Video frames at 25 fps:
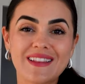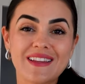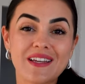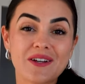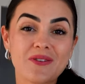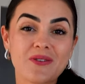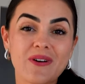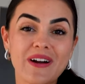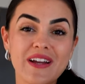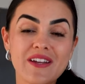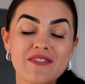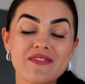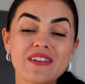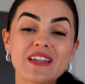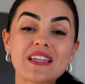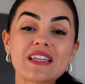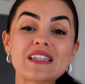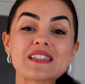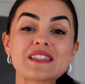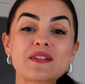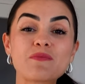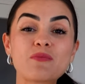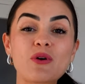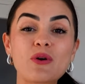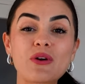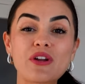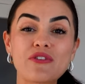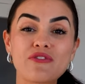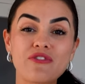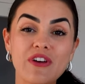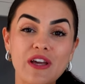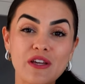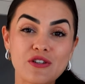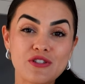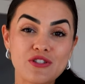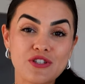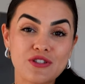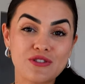The craving is the
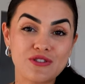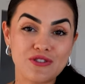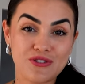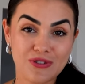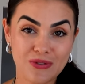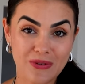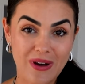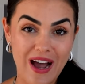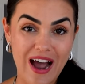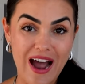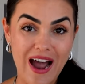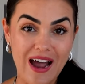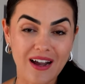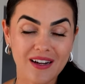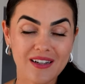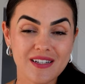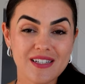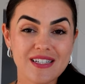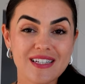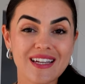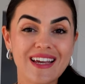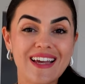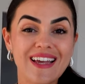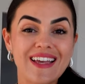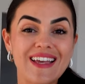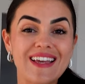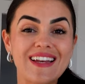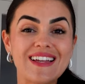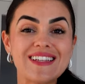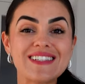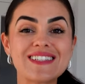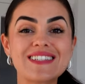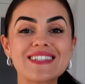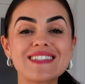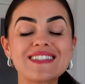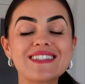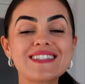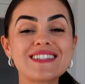motivation to act. It
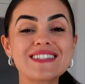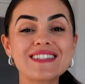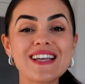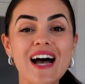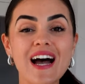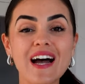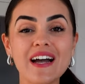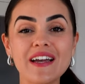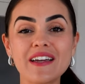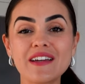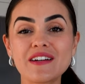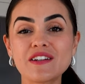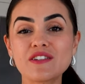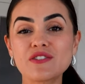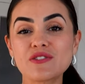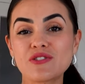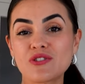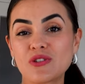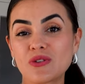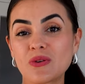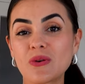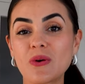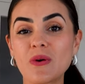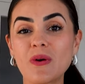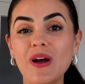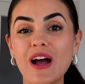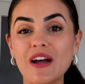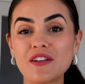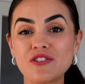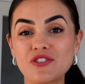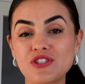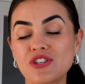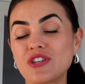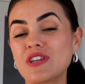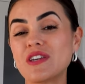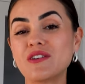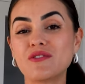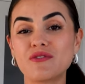is the desire to
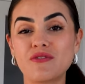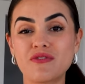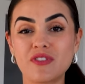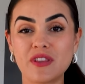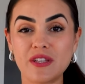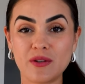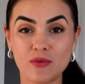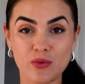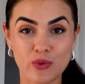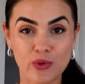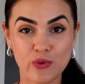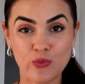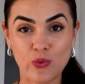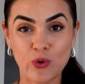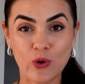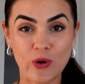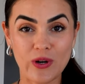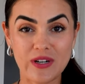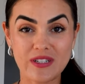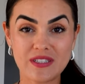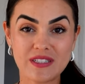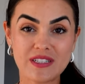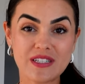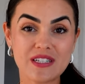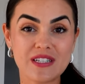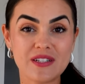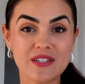achieve the reward.